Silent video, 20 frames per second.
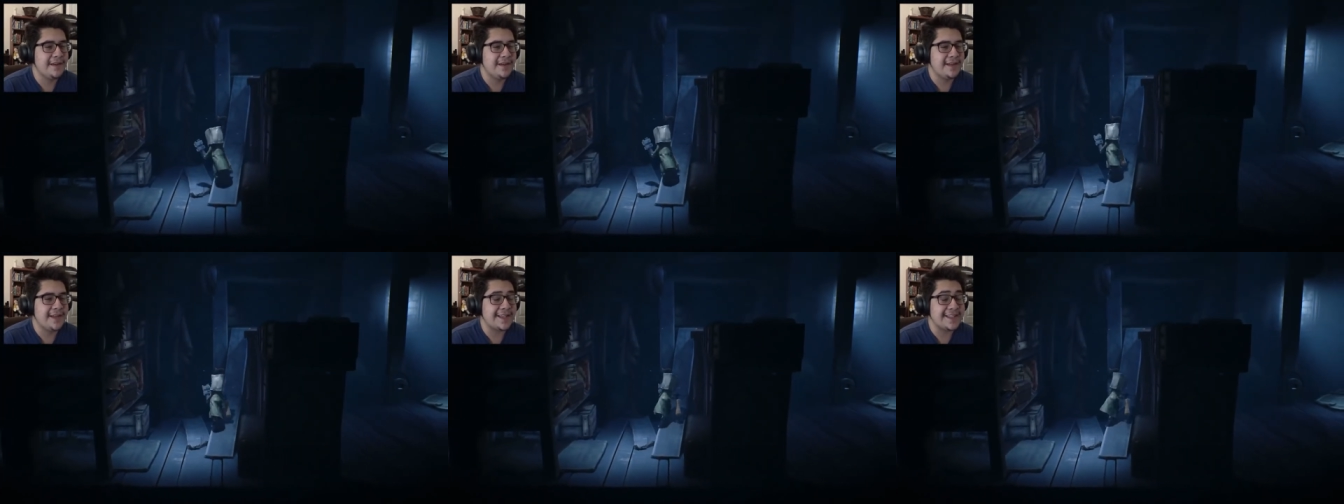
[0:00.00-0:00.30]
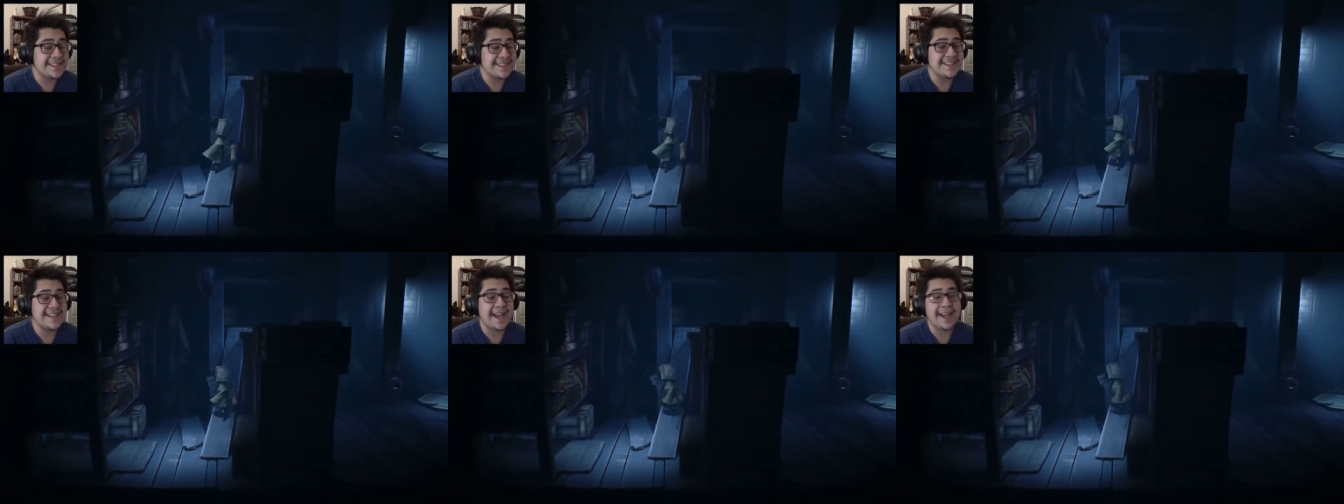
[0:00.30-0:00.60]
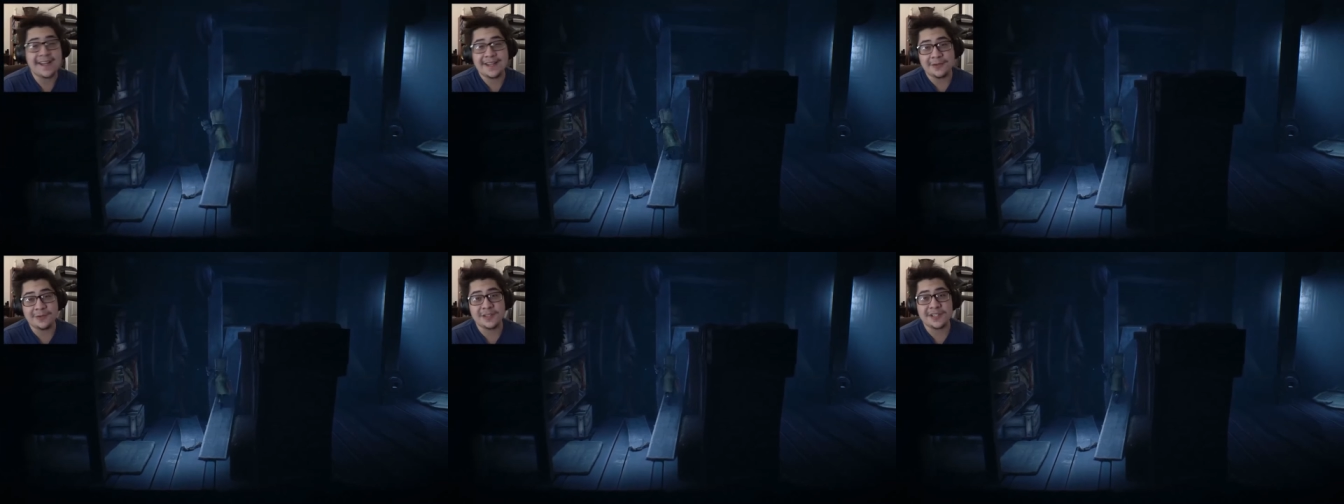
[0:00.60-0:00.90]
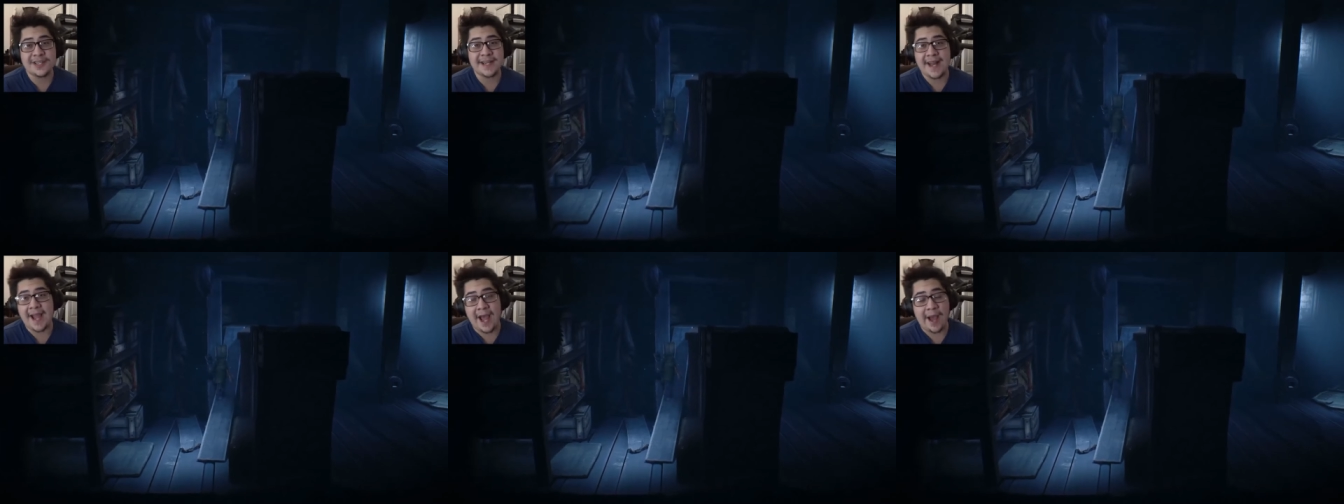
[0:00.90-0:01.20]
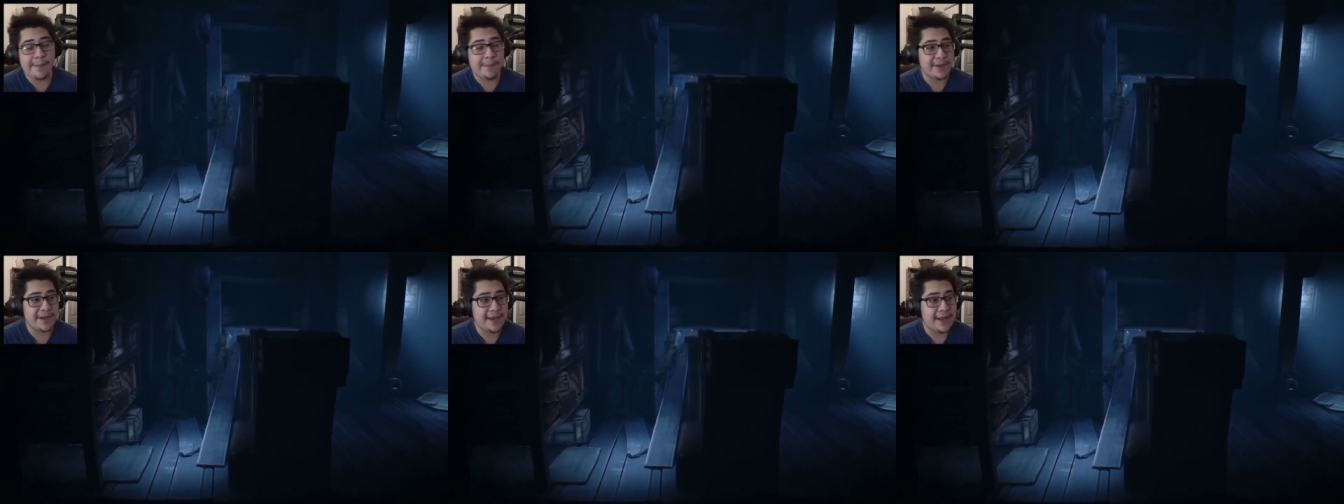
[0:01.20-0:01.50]
That's exactly what's gonna
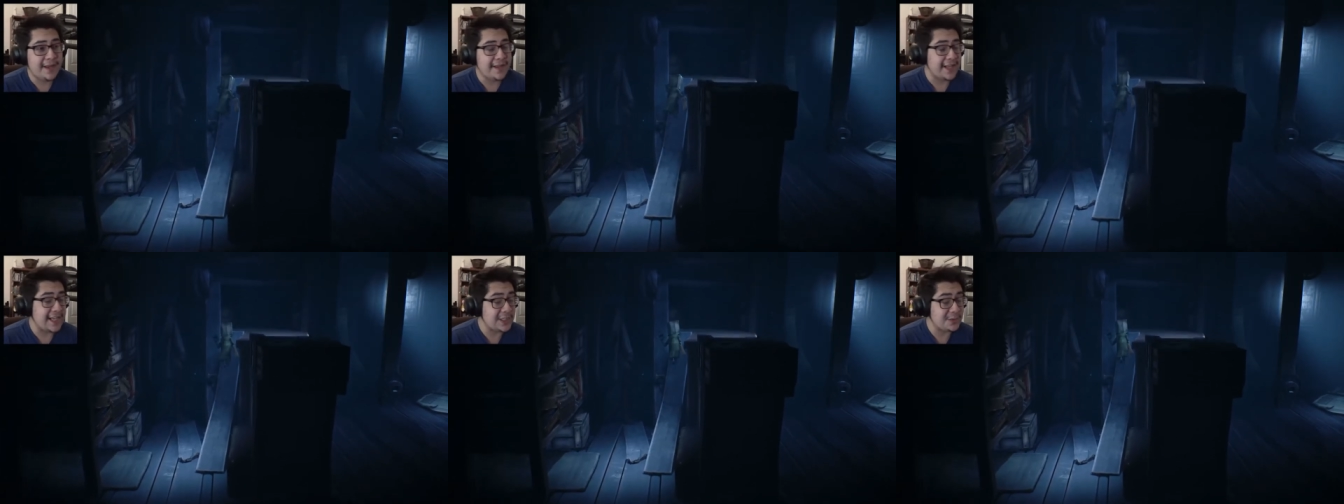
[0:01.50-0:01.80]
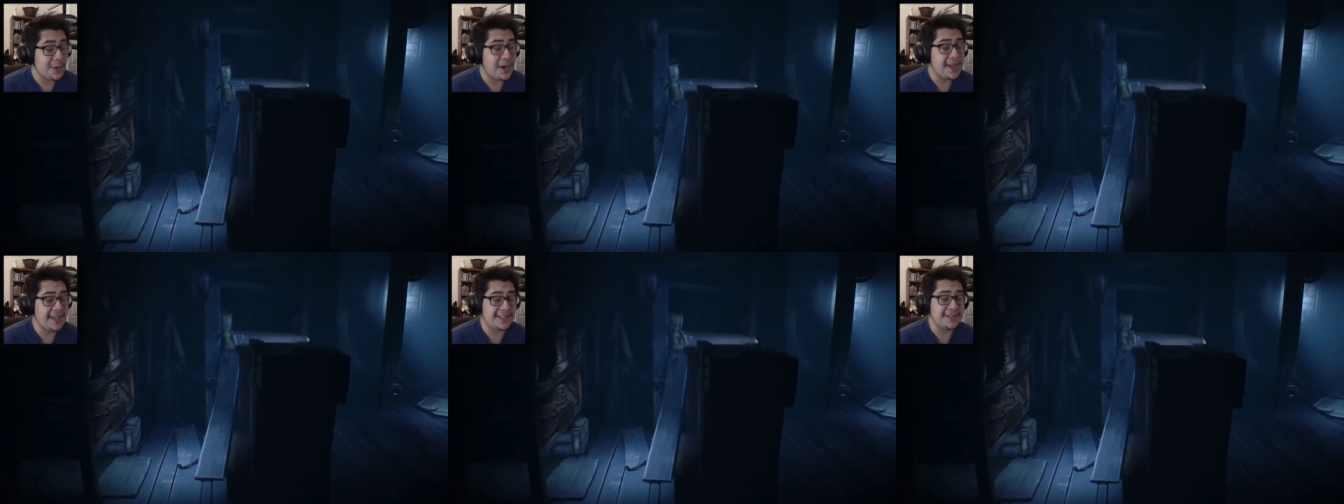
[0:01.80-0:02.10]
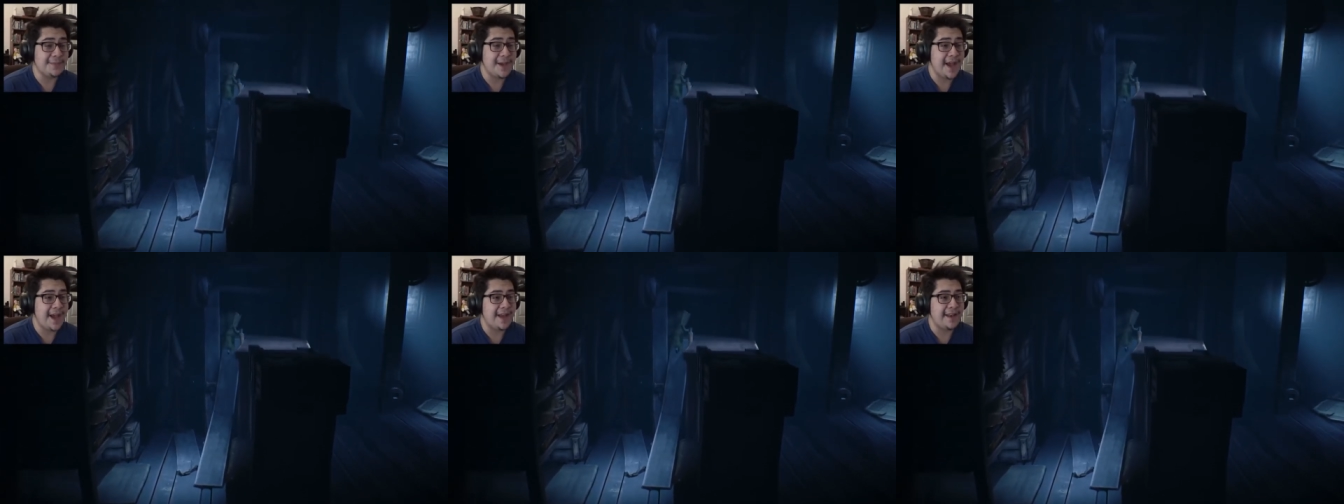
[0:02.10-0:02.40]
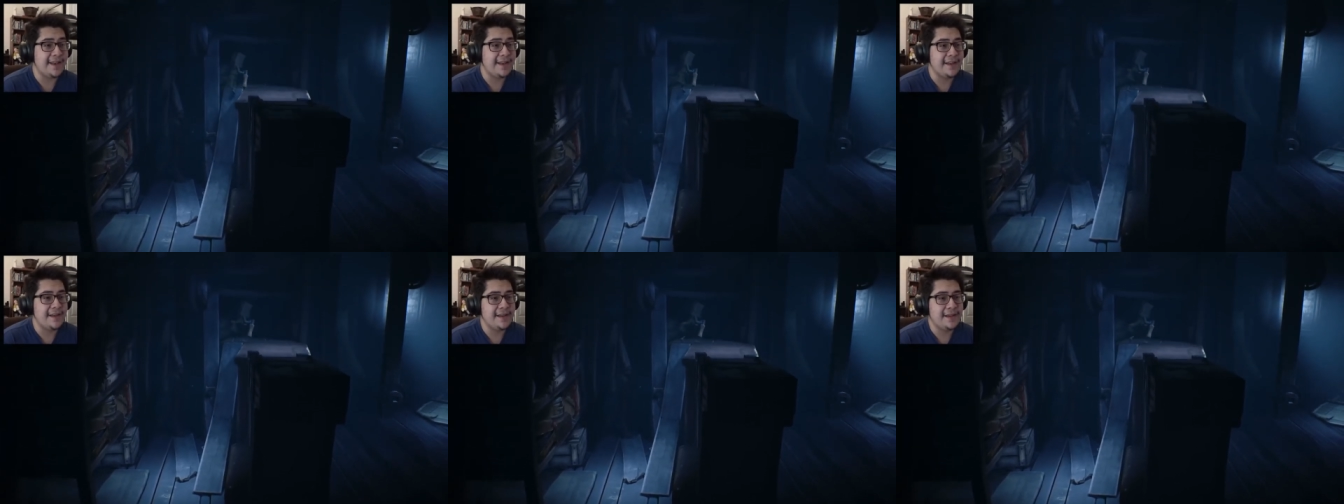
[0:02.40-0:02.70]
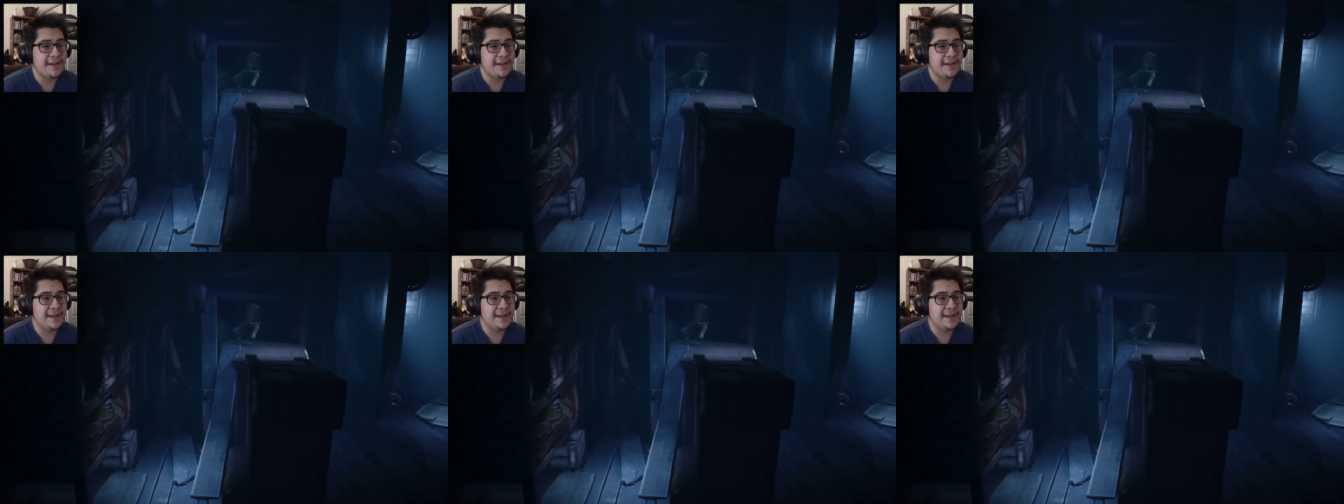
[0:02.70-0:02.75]
happen. That's why he's mad.